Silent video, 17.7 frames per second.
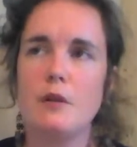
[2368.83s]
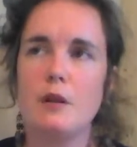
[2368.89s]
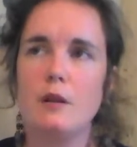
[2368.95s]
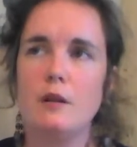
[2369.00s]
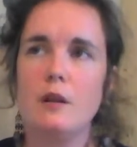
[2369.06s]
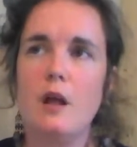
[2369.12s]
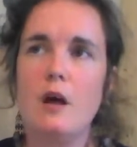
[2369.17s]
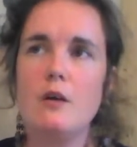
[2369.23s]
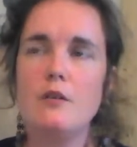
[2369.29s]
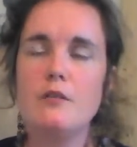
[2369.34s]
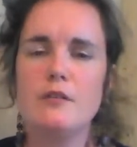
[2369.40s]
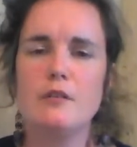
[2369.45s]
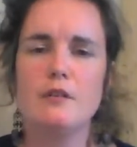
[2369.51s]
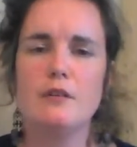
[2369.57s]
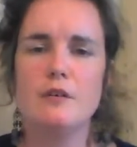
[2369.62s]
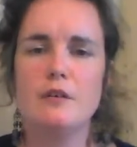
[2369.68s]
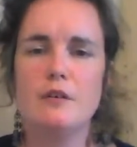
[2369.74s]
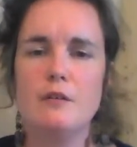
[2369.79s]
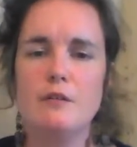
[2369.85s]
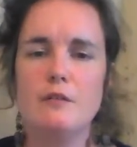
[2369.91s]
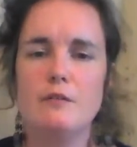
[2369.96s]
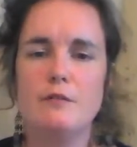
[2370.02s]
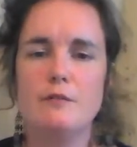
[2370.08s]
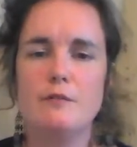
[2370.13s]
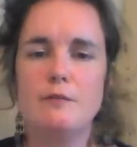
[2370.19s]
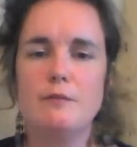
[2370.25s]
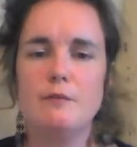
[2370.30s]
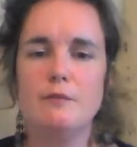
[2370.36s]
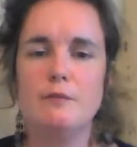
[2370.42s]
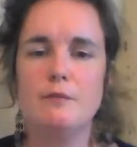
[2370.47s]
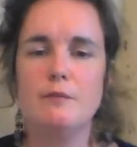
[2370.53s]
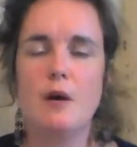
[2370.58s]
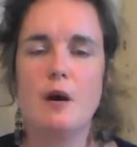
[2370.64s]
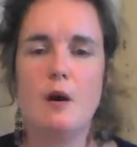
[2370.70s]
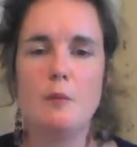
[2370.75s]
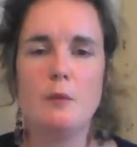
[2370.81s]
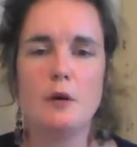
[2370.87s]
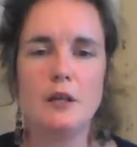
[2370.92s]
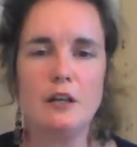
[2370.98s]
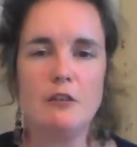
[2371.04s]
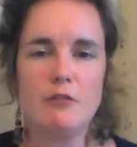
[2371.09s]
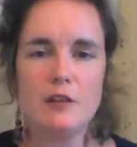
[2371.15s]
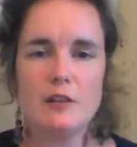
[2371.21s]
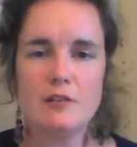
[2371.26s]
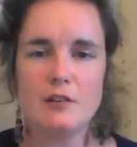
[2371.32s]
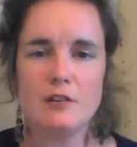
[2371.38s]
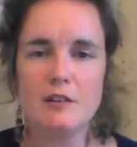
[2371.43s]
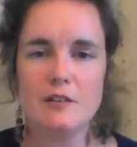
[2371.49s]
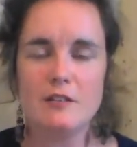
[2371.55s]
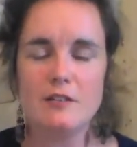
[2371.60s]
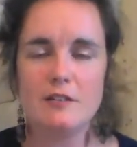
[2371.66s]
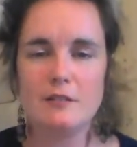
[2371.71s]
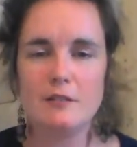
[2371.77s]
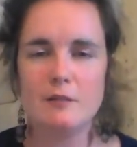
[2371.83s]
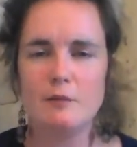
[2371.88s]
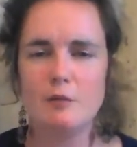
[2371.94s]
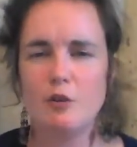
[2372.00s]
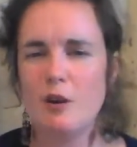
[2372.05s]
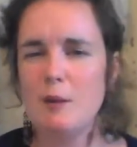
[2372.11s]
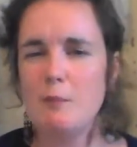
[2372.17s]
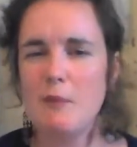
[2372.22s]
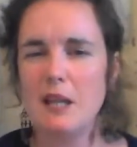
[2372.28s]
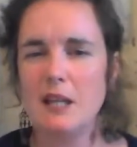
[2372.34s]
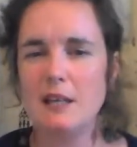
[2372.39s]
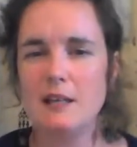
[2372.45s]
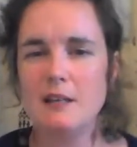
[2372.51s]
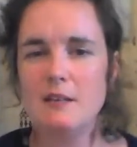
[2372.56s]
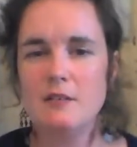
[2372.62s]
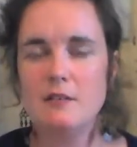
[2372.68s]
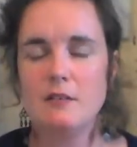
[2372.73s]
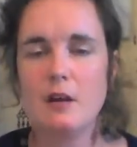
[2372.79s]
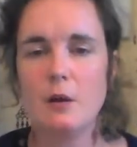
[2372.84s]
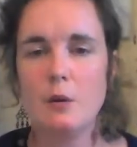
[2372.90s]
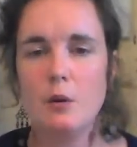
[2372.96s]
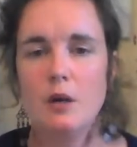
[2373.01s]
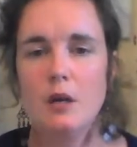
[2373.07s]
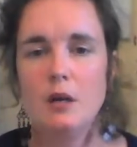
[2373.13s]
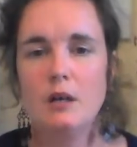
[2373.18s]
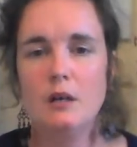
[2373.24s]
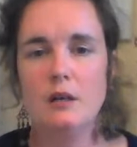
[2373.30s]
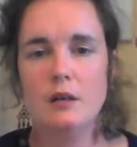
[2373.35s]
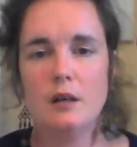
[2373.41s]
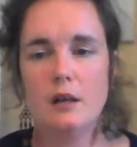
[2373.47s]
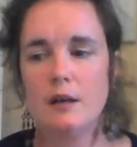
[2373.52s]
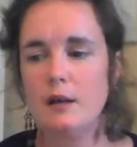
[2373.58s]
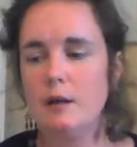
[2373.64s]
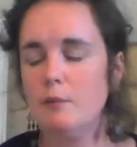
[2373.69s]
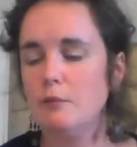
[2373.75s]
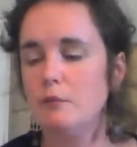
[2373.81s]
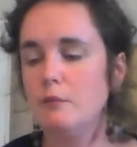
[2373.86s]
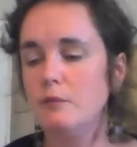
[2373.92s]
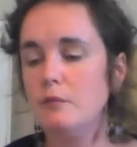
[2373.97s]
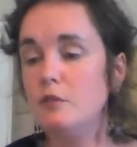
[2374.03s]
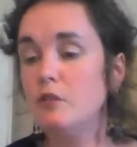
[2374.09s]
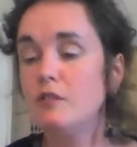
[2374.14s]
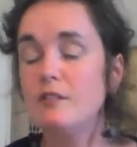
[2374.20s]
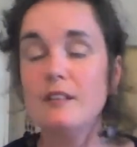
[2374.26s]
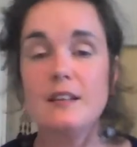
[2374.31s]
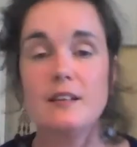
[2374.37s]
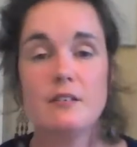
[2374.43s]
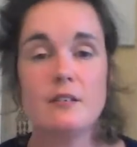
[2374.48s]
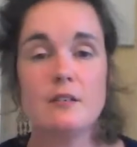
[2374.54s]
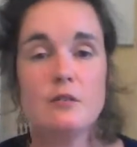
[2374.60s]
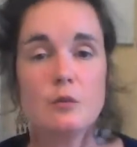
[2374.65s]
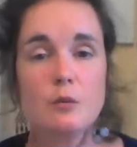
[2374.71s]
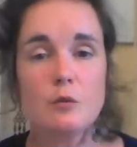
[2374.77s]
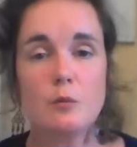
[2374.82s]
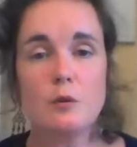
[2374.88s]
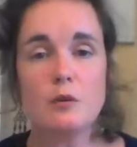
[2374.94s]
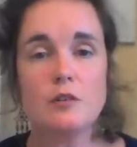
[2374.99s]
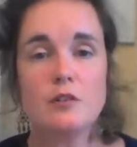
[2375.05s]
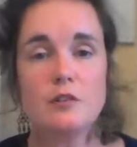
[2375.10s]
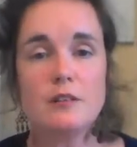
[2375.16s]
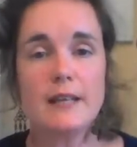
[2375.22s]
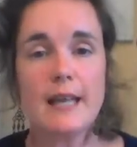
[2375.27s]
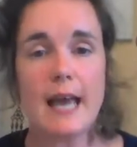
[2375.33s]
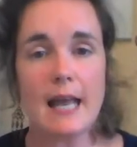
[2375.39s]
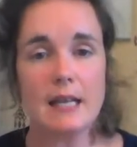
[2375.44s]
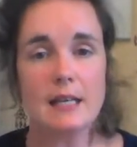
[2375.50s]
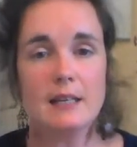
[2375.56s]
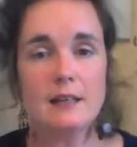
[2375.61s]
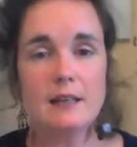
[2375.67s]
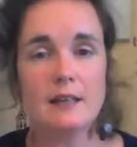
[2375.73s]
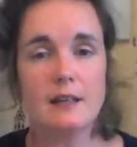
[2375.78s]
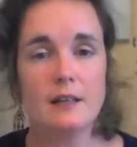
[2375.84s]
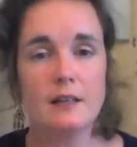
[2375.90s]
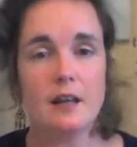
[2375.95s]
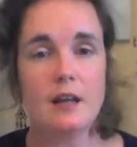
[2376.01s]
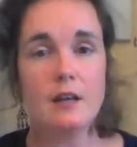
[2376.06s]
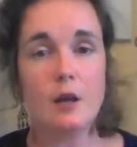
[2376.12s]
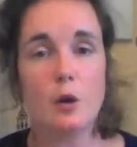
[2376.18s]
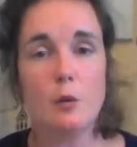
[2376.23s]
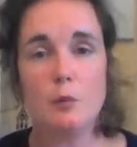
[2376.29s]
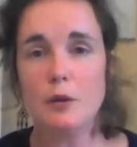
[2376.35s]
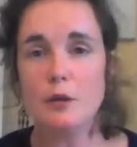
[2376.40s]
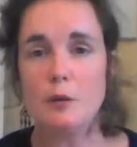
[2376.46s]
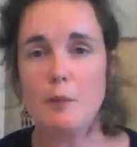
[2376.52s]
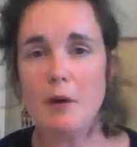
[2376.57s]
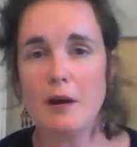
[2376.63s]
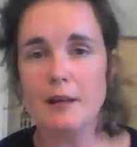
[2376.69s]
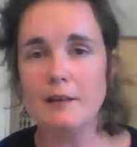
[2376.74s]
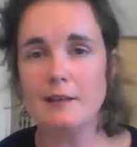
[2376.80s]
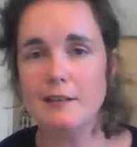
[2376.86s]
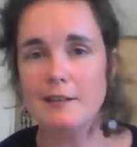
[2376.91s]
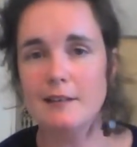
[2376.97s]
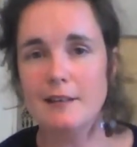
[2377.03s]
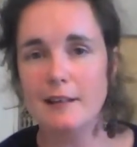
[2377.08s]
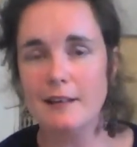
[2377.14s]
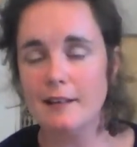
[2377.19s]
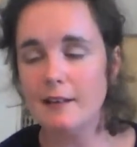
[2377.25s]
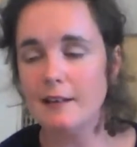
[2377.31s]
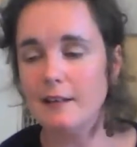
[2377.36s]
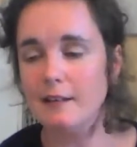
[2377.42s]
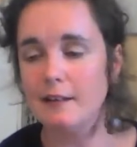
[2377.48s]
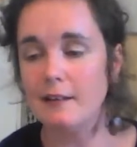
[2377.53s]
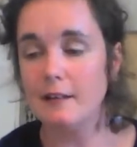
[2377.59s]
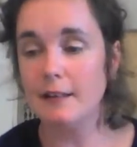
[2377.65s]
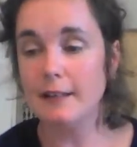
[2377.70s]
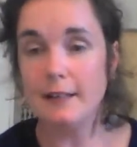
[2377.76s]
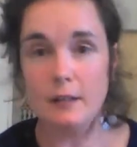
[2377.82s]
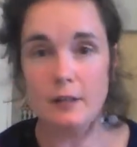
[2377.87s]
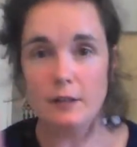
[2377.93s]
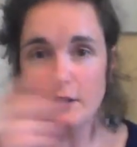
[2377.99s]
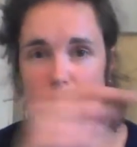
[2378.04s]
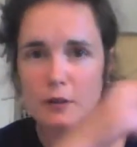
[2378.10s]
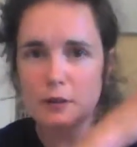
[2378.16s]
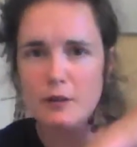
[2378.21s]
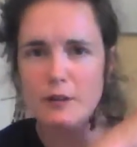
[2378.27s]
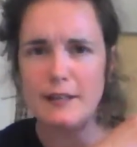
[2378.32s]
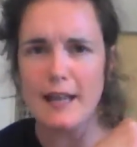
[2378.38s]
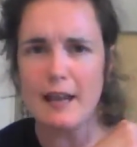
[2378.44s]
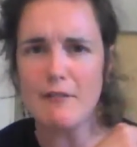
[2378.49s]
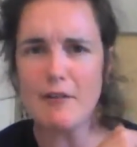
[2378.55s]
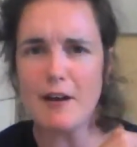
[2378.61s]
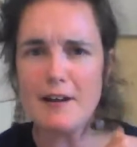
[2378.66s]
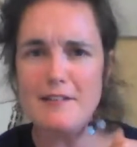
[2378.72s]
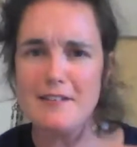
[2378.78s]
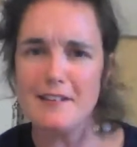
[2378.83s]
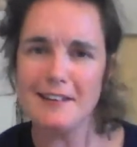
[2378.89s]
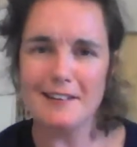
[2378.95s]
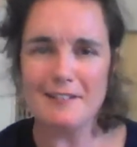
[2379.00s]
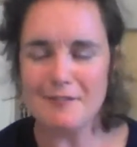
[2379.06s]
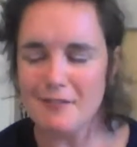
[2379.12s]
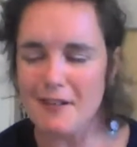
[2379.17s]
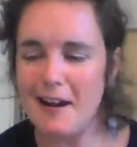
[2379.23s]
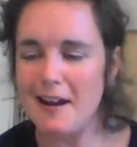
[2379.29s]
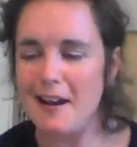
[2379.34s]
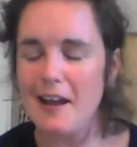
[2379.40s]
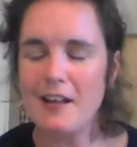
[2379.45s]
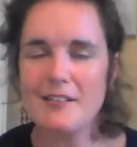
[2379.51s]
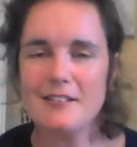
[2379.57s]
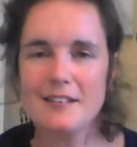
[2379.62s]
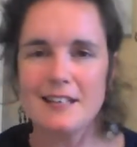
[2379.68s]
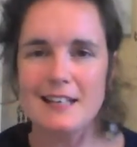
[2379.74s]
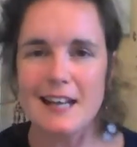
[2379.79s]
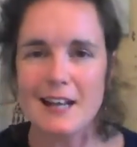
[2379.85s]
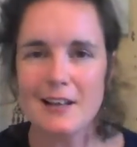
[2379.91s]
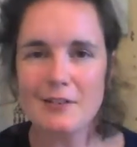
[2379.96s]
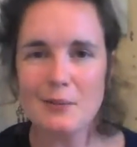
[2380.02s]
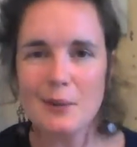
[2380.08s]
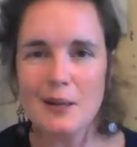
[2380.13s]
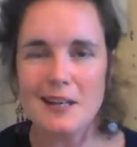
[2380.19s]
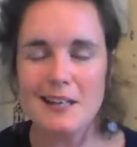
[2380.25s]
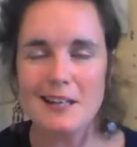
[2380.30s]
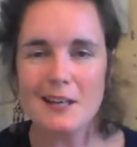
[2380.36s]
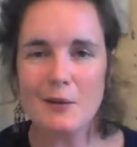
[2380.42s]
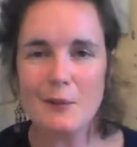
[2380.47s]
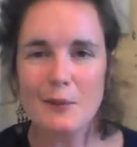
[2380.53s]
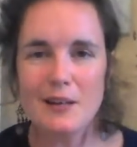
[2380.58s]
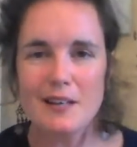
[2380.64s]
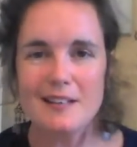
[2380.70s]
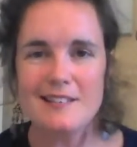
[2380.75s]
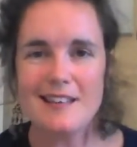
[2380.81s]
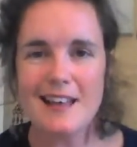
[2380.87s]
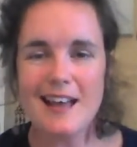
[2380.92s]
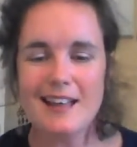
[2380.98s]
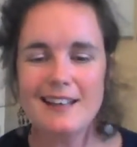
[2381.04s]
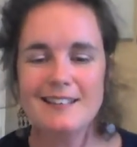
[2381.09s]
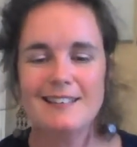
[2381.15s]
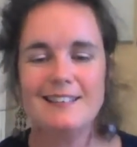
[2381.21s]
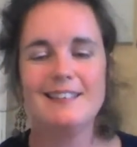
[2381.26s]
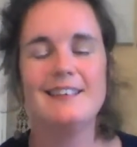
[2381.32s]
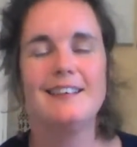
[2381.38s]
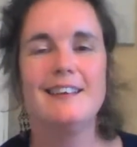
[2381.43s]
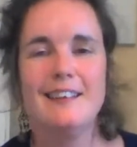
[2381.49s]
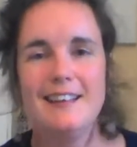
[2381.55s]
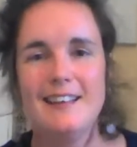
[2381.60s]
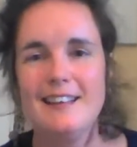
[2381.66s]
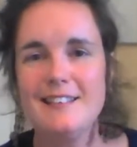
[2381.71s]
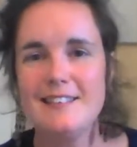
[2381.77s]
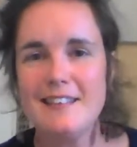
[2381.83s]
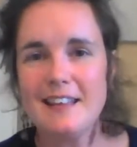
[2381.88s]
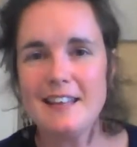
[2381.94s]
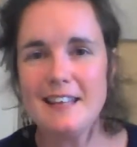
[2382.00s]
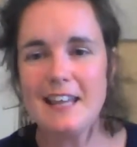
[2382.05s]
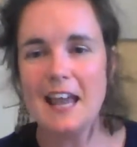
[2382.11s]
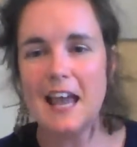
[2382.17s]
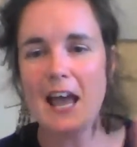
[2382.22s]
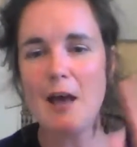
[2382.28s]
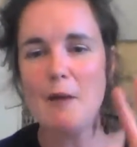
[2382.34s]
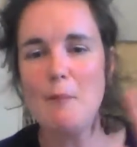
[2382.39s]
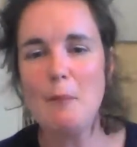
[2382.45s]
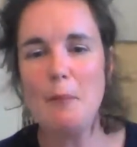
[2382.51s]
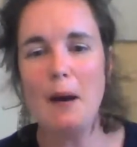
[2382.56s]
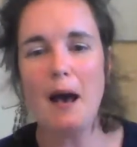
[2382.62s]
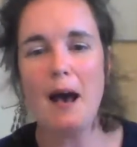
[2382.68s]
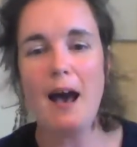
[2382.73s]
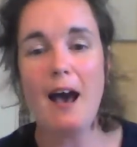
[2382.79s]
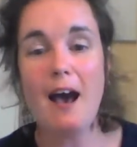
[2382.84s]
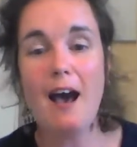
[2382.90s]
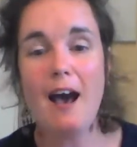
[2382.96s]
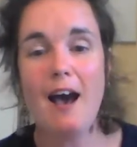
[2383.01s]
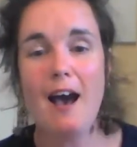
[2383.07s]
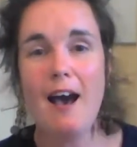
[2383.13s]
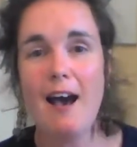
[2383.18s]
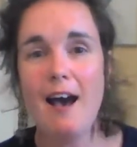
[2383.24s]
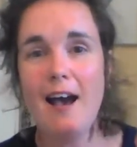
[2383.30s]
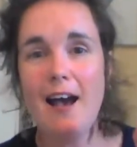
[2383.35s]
Lots of harmonic richness and great melodies. So just listen to as much as you can and open your mind and get writing. Right, I'll see you next week, week 10. Take care. Bye.